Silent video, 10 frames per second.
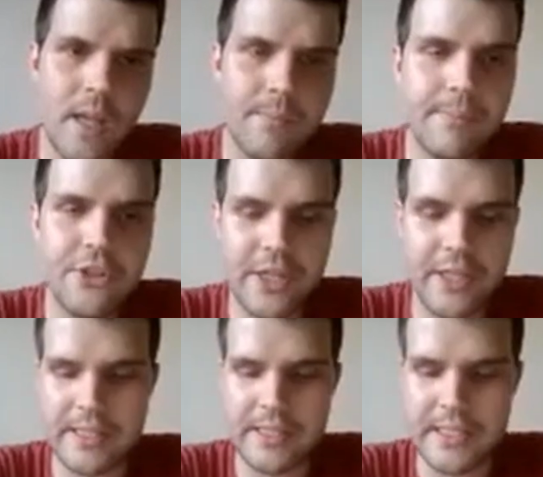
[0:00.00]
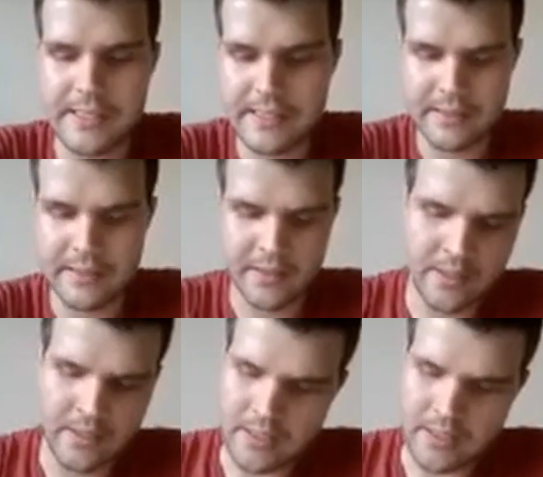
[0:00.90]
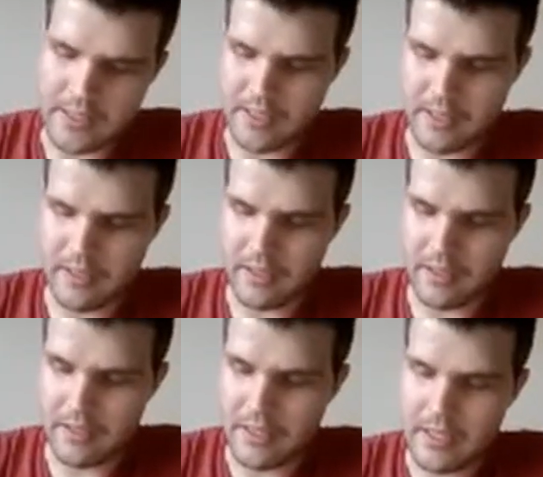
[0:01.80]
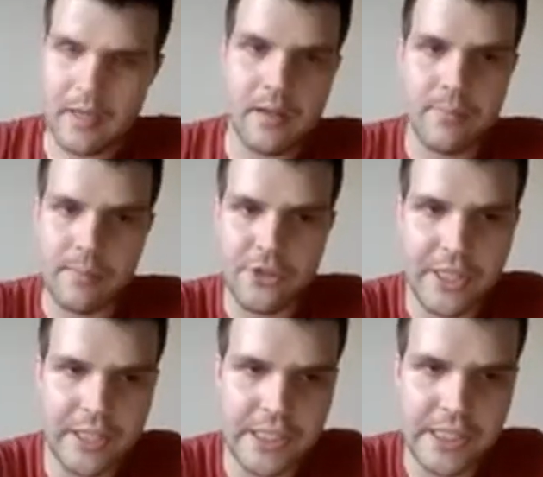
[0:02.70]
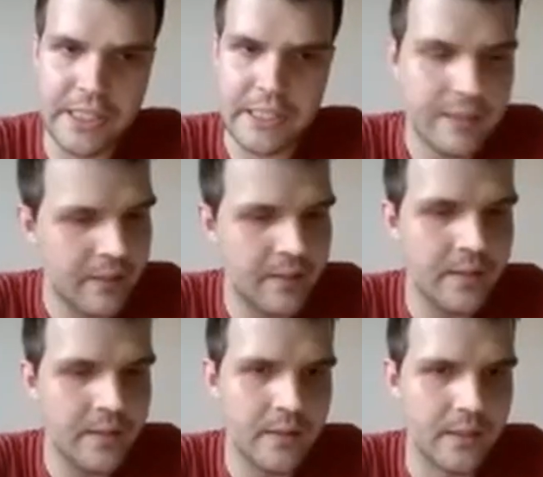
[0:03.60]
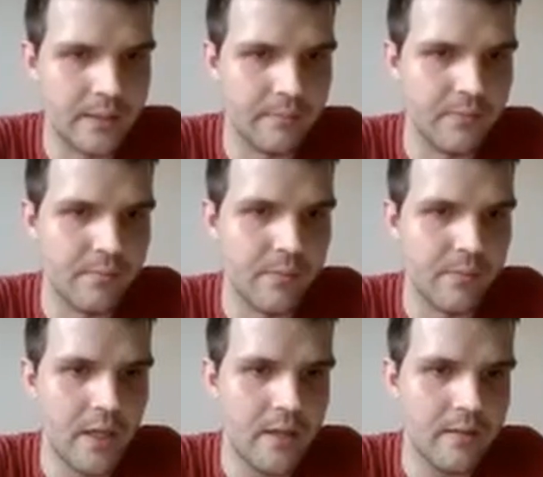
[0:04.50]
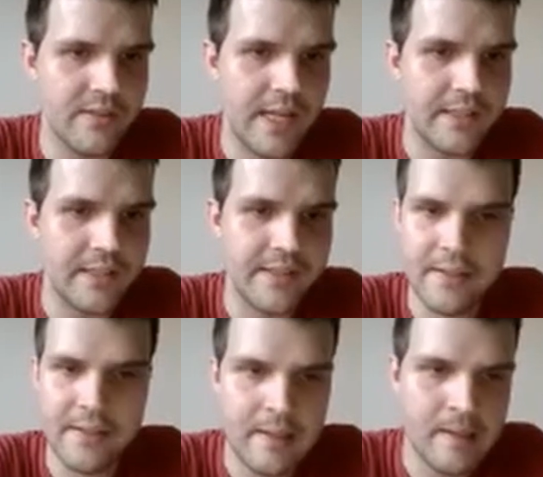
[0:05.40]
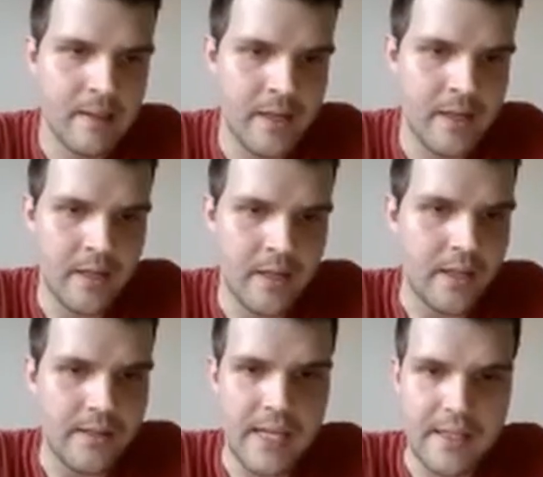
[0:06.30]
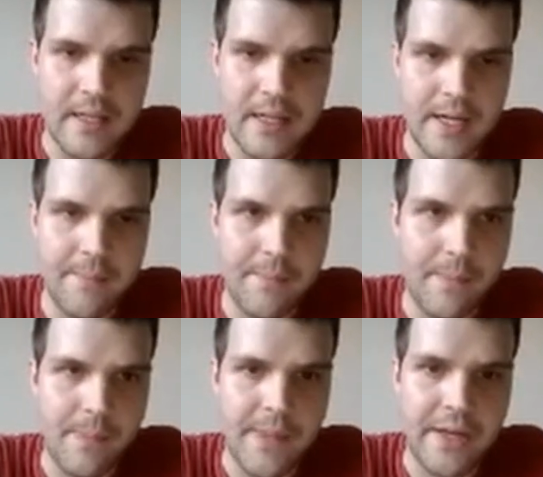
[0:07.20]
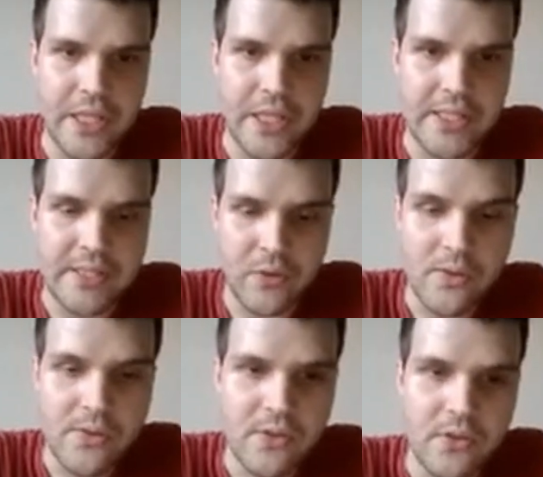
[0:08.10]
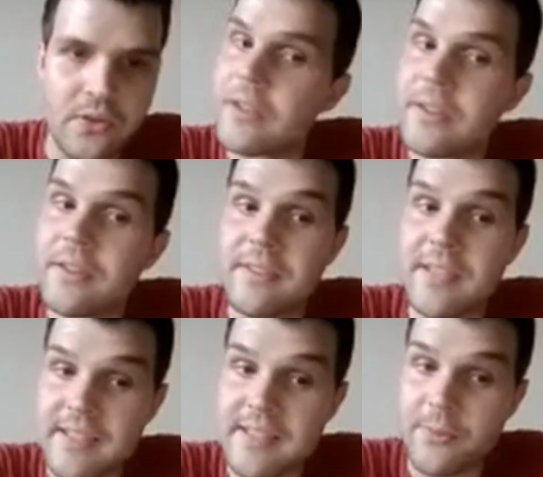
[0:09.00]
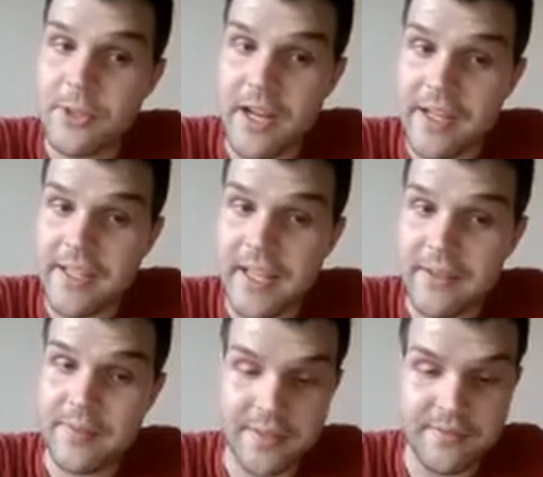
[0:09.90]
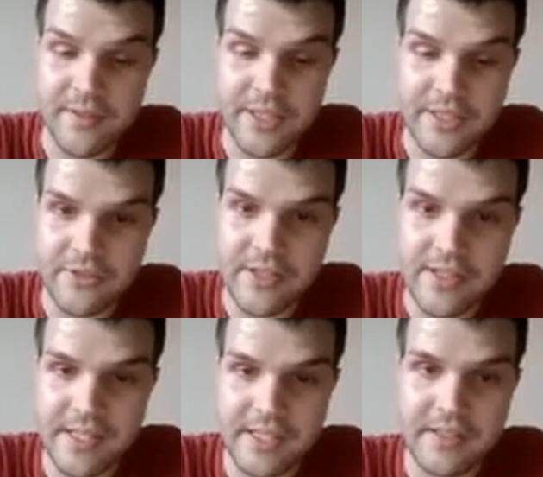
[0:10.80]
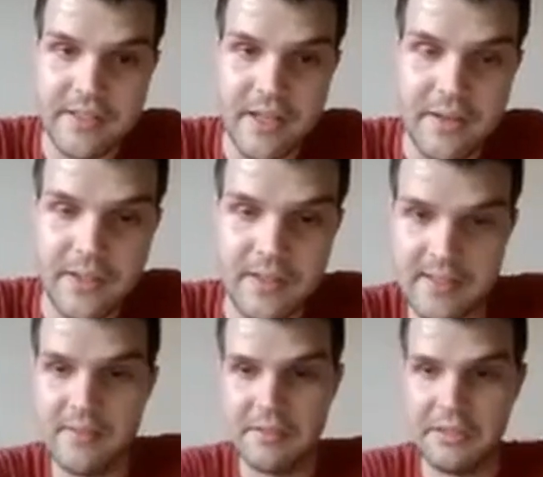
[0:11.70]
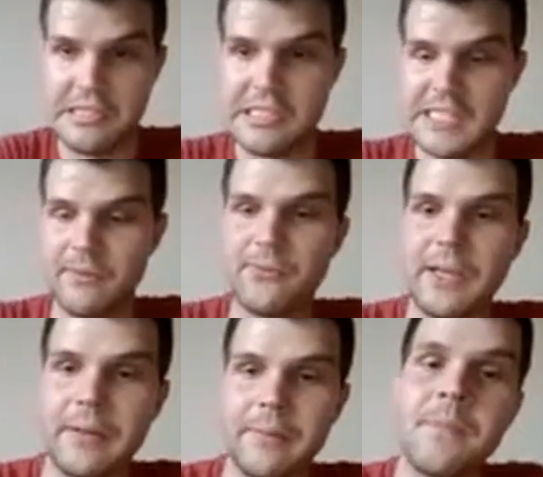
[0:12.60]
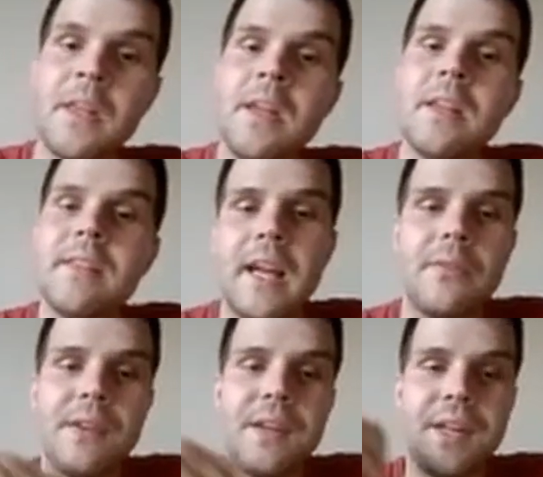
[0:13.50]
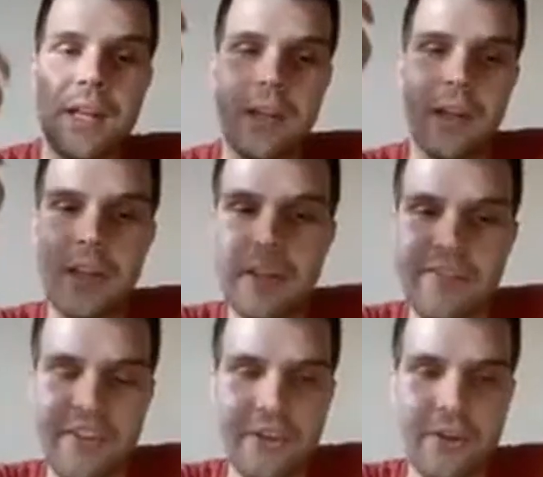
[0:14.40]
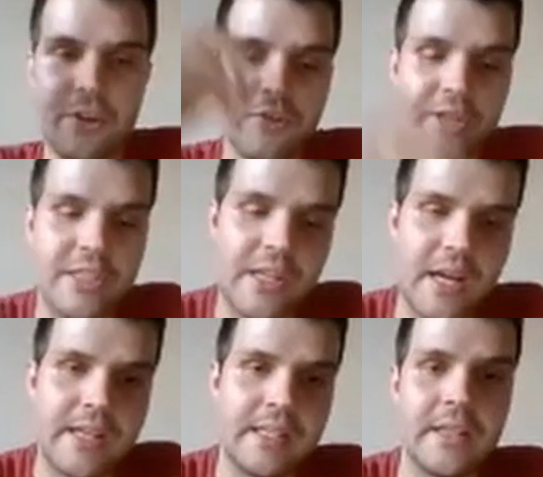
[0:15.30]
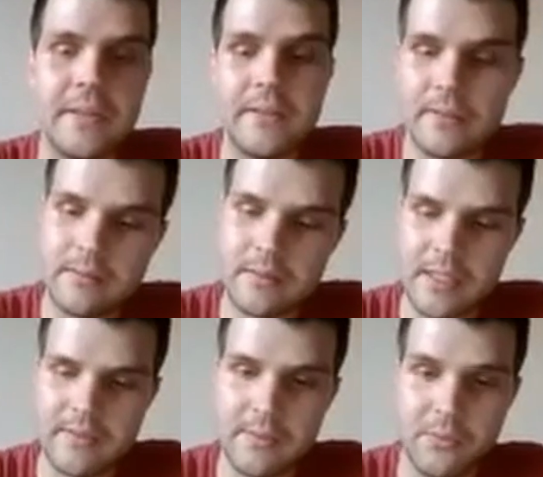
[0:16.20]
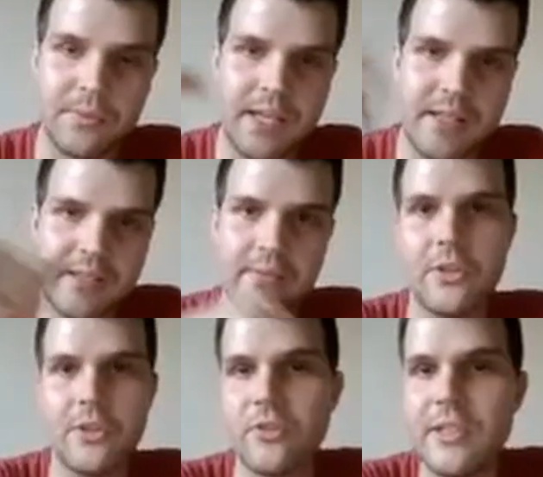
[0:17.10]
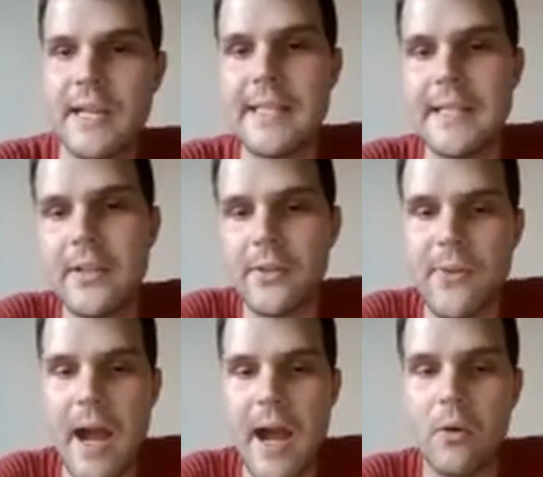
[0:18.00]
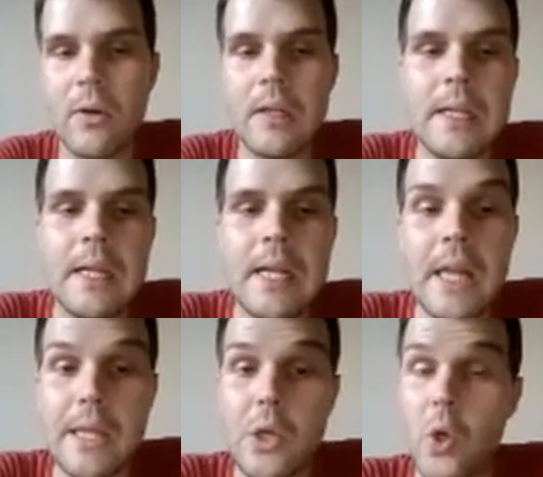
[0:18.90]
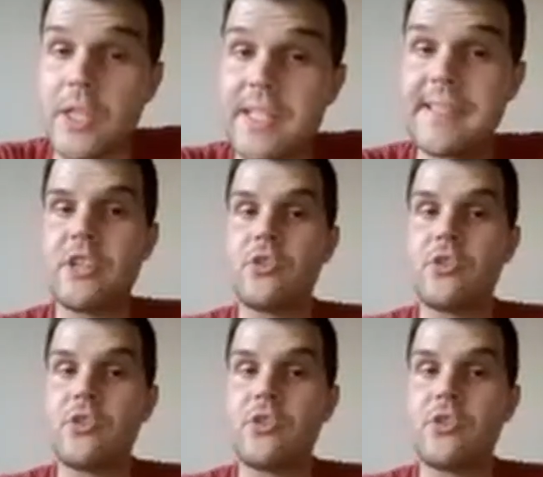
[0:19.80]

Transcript: publishing these uh, publishing these um, uh, studies. Then um, there is also, and that's what I again find very interesting. I think that's a very DiEM thing. They have a, a very concrete idea. Uh, the movement has a very concrete idea of how the organization